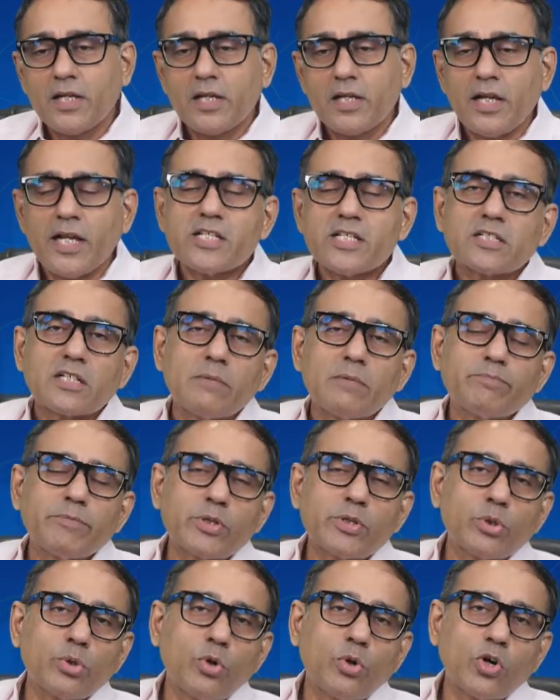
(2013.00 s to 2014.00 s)
as
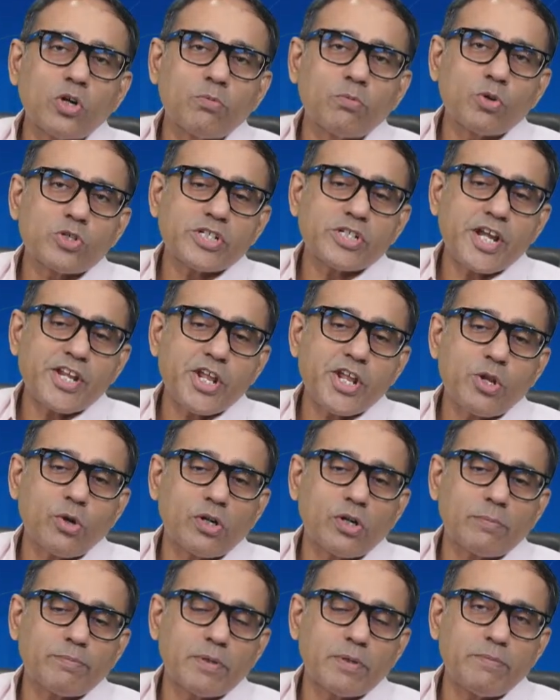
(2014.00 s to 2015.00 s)
compared to almost
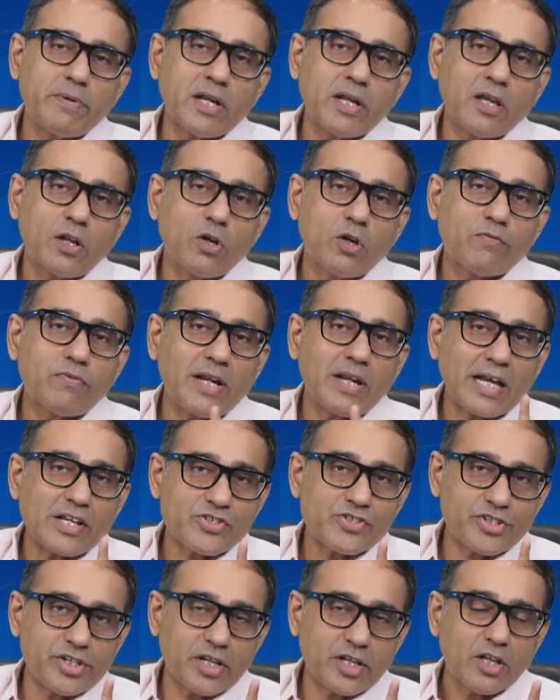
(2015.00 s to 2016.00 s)
$80 per barrel of
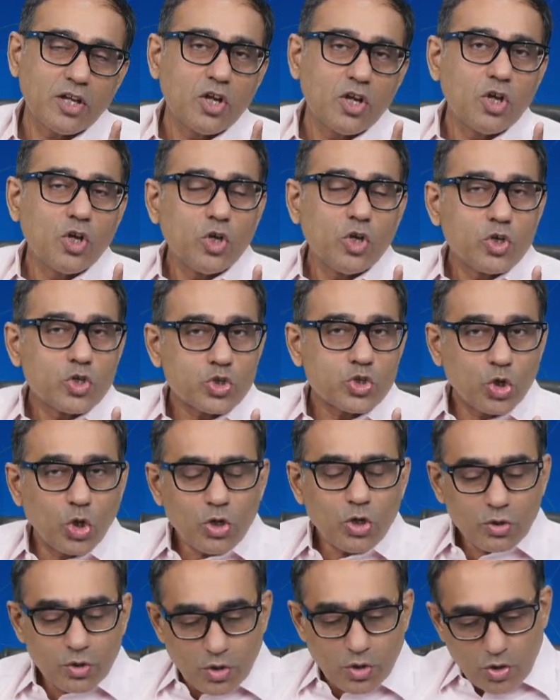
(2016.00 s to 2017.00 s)
last year.
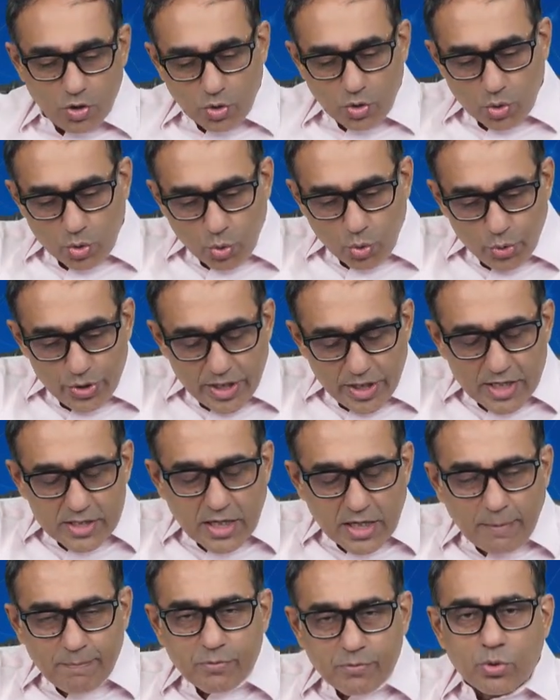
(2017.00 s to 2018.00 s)
So 2 years
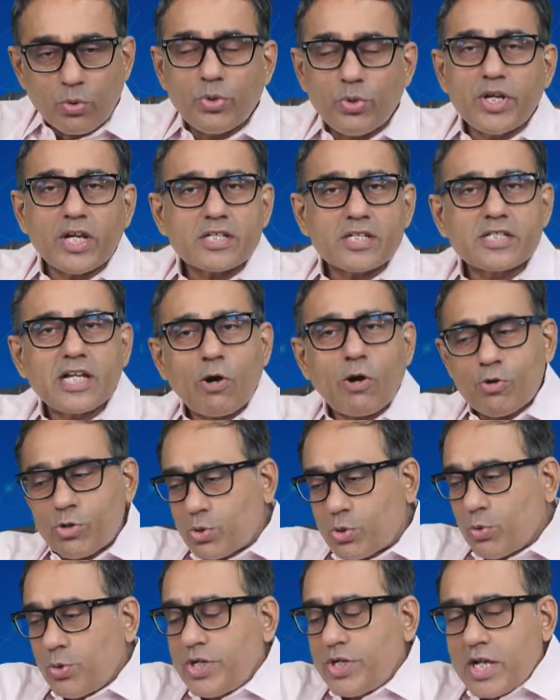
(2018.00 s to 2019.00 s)
up, 2 years down,
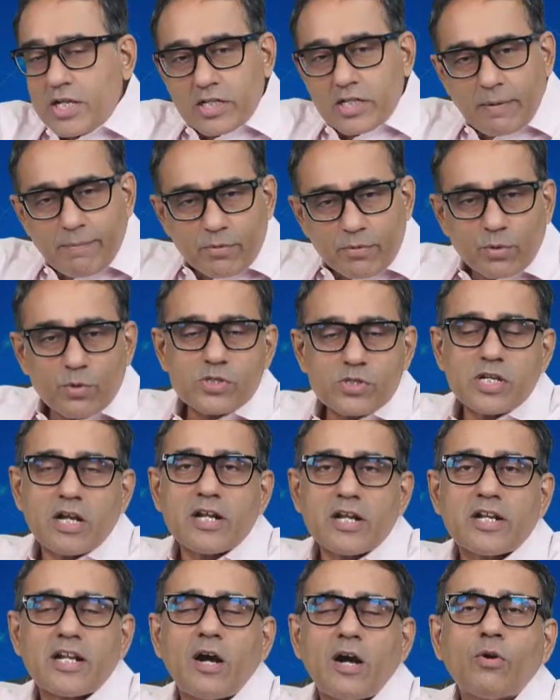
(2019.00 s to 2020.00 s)
2 years up, 2
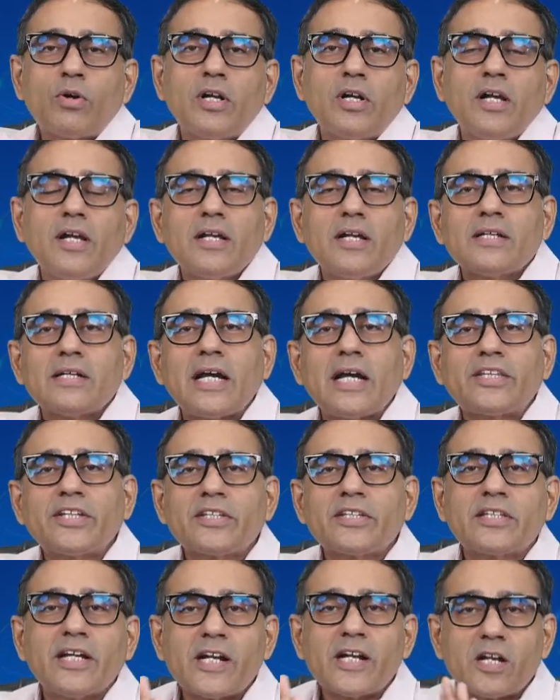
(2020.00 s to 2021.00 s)
years down. I
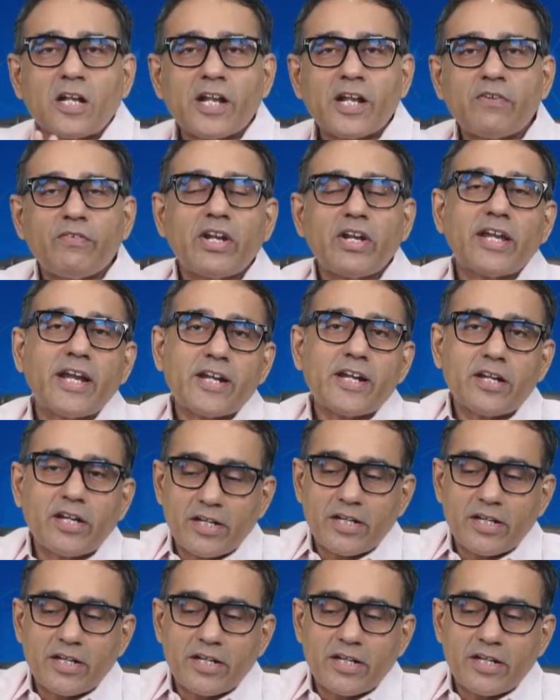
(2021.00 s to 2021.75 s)
think that trend will get